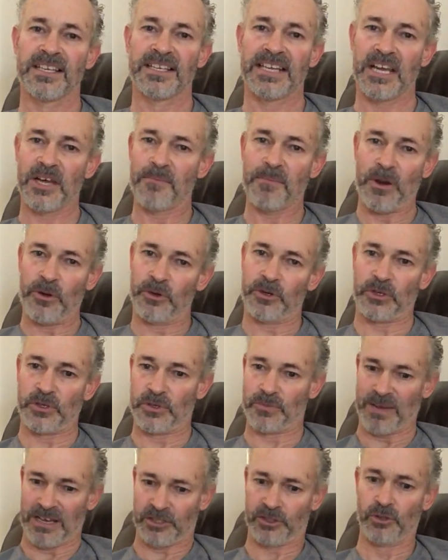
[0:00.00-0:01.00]
Now,
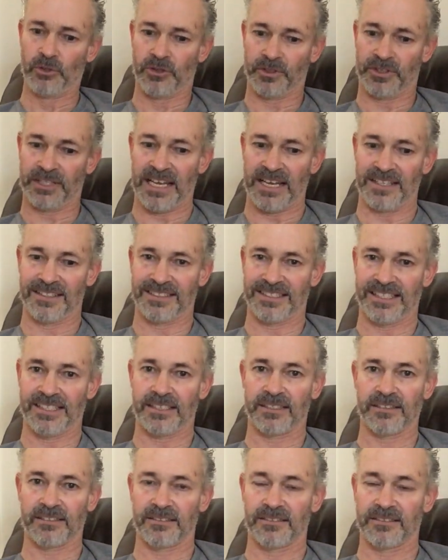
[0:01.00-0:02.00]
Americans must look at that and
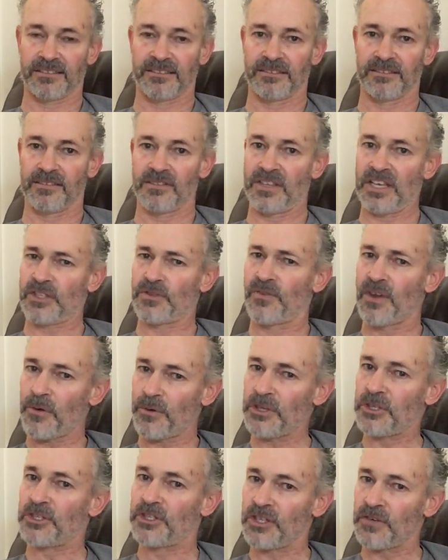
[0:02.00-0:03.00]
think, that's
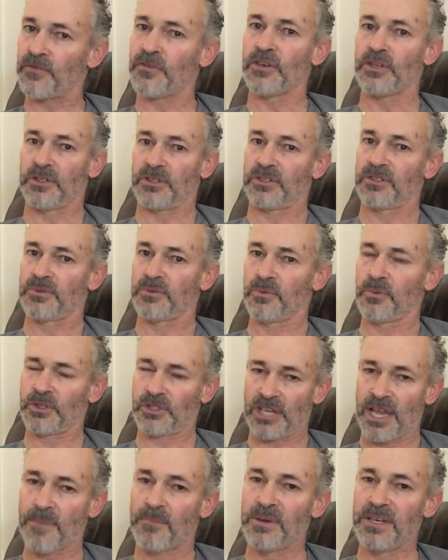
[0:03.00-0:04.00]
very different
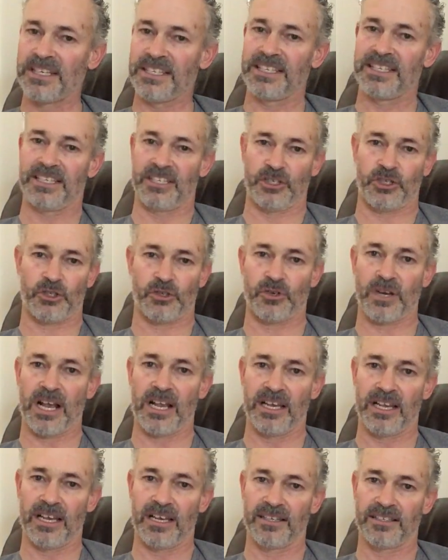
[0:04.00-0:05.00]
what's happening in
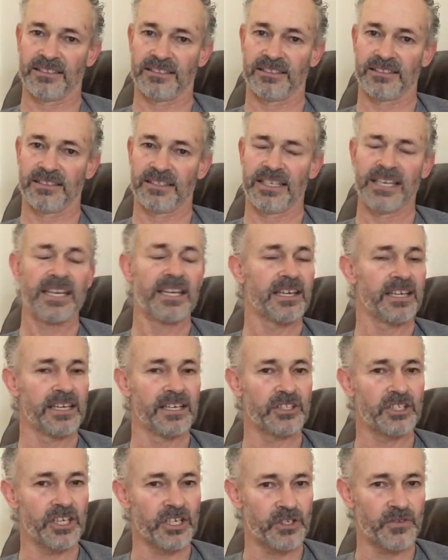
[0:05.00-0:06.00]
Australia.
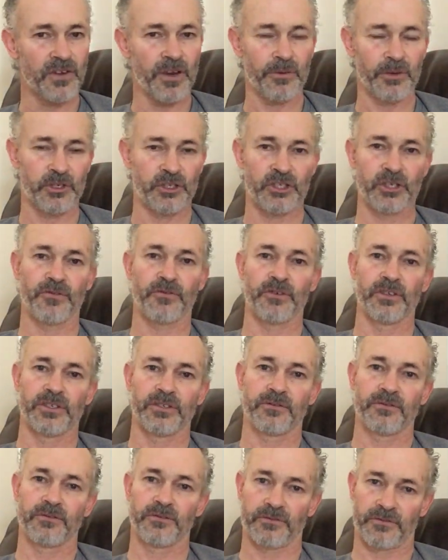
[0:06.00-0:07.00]
It's very different
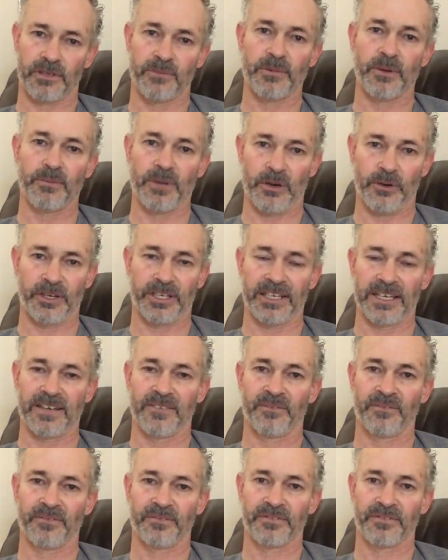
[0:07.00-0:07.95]
from America.